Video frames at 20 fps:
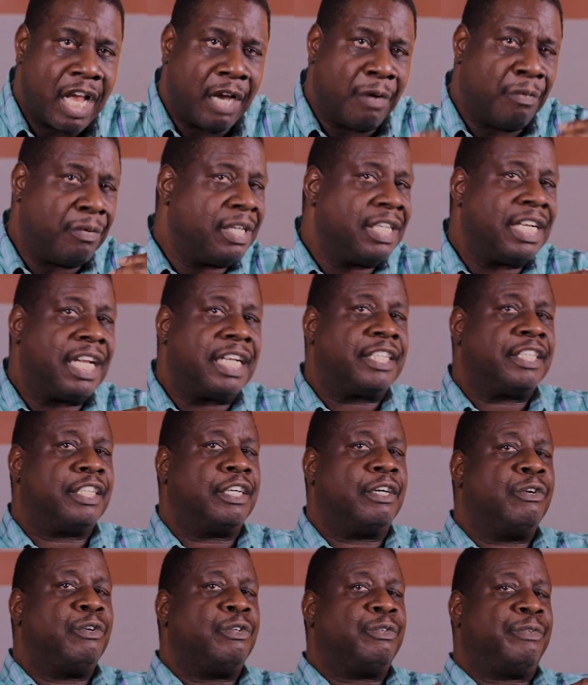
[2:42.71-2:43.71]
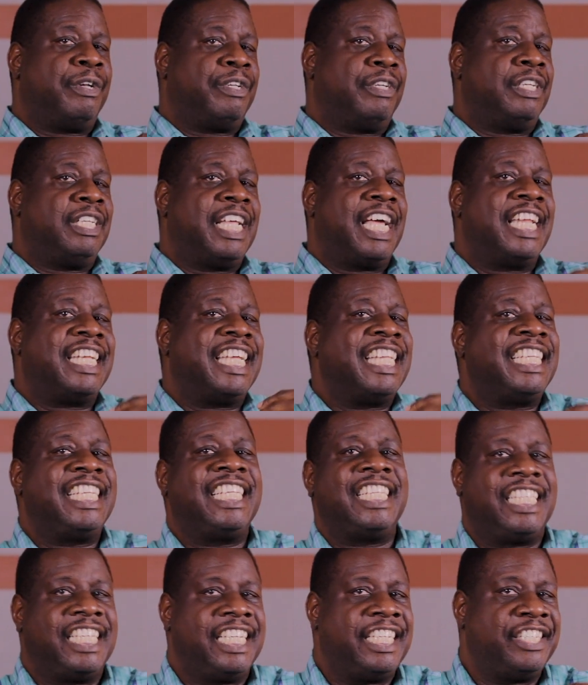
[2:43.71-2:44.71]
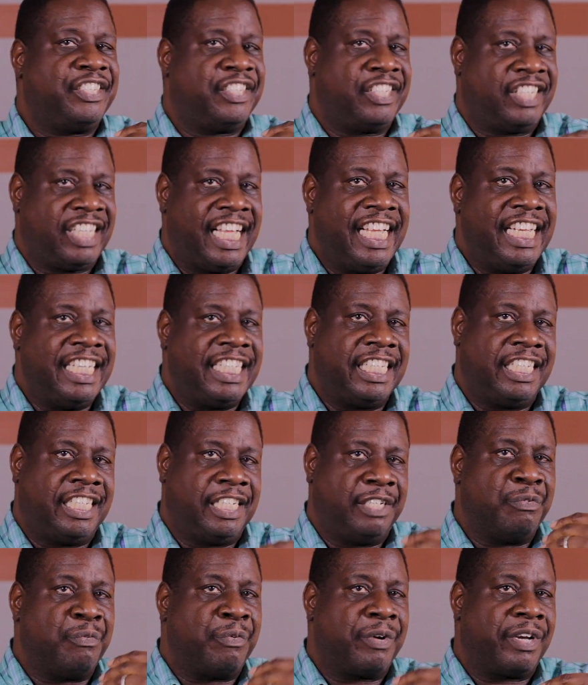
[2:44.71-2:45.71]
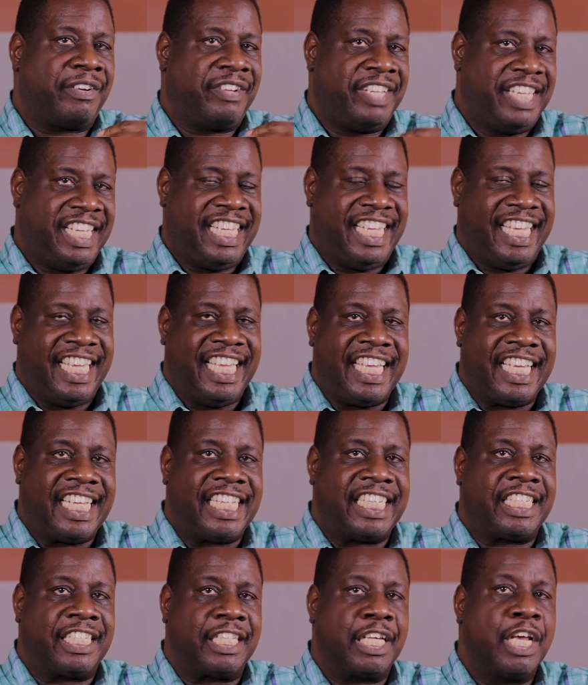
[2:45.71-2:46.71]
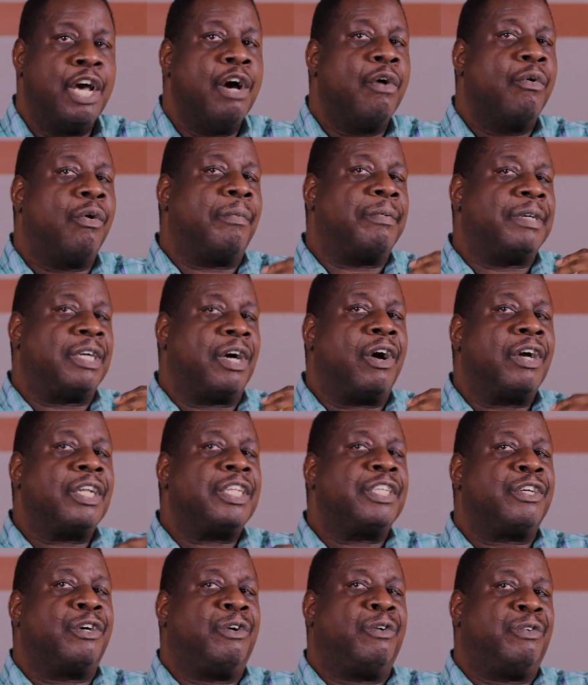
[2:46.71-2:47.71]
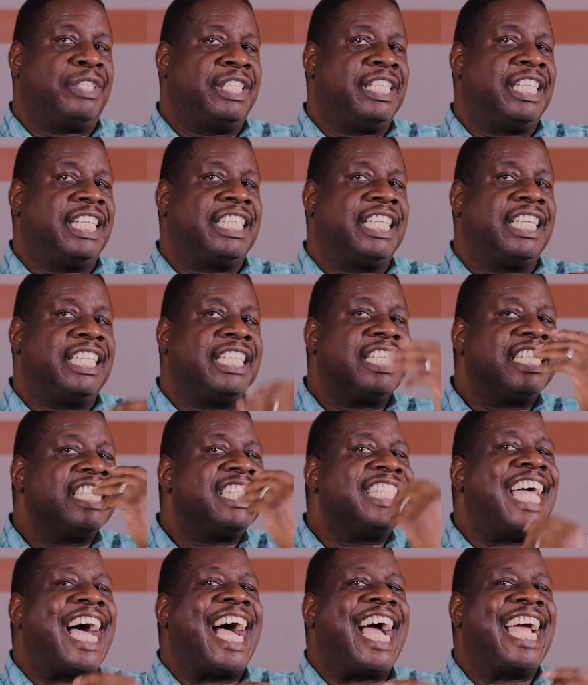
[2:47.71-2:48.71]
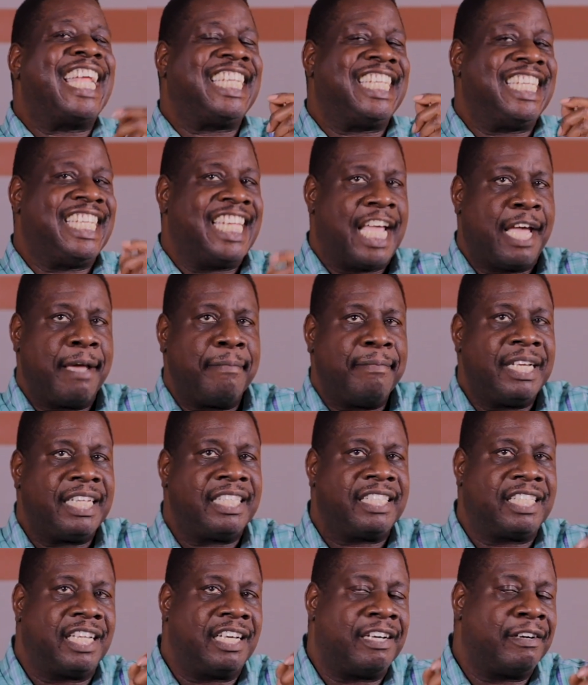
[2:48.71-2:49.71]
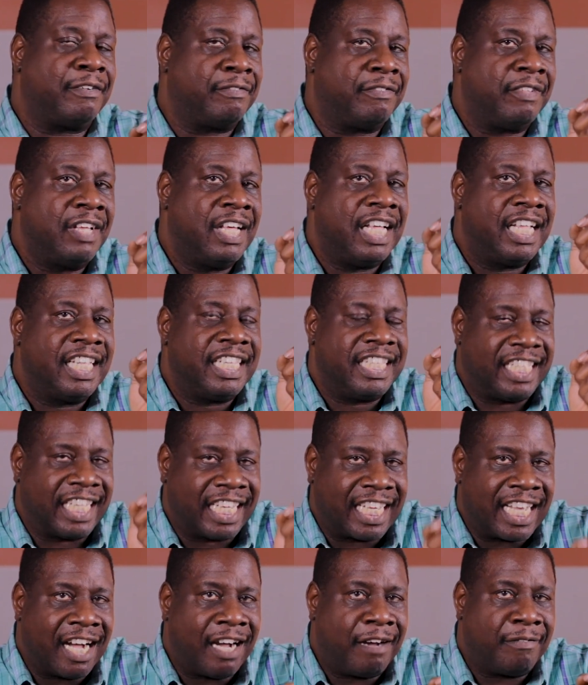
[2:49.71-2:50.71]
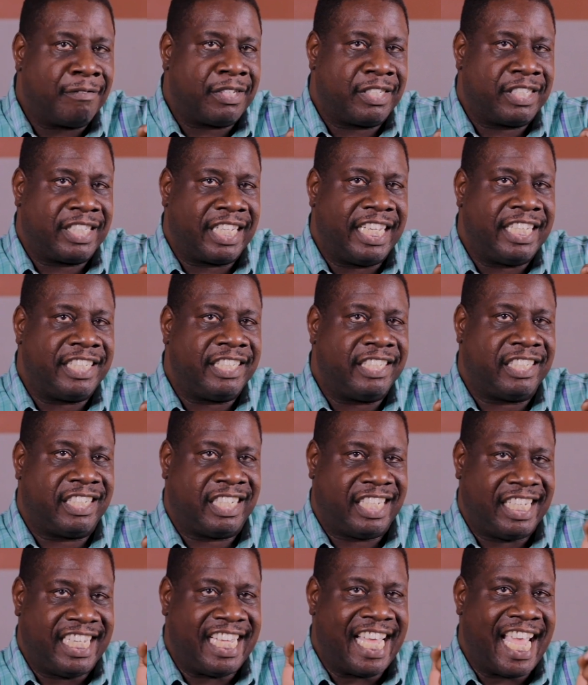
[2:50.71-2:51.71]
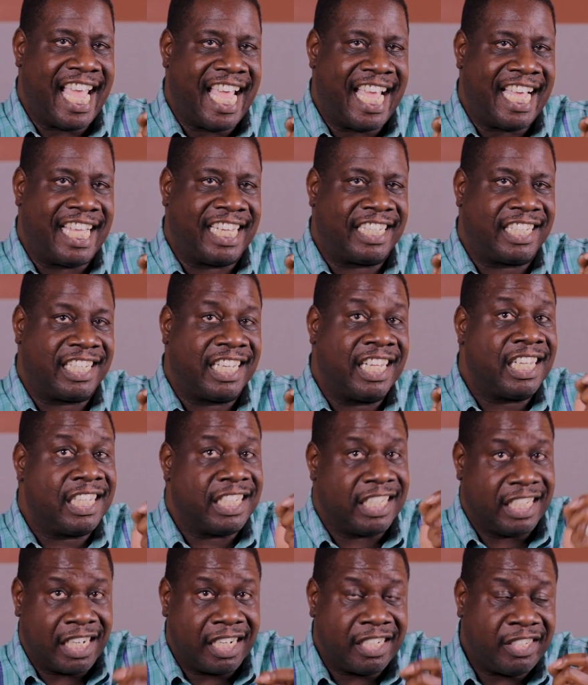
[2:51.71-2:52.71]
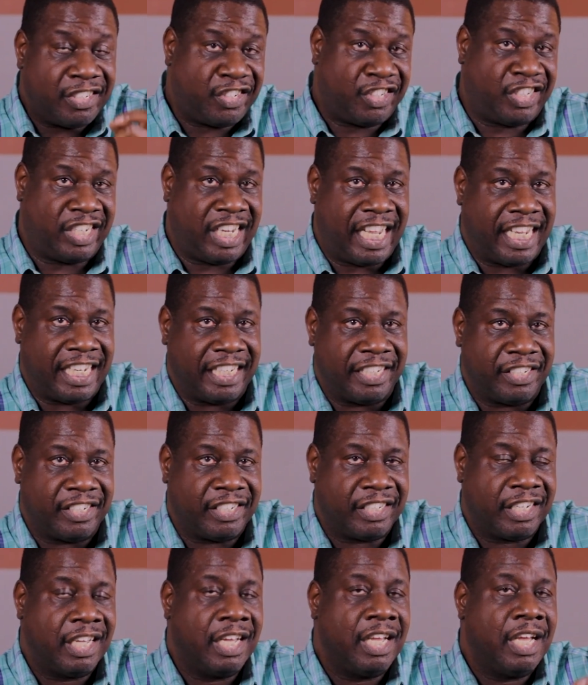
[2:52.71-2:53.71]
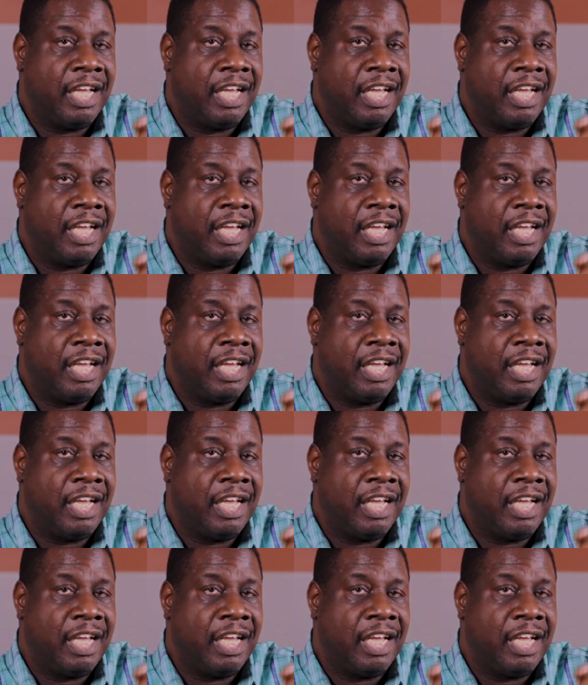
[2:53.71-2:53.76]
And we're not told whether or not anything changes in where he is. What we are told is that the dynamics of the conversations he has does change.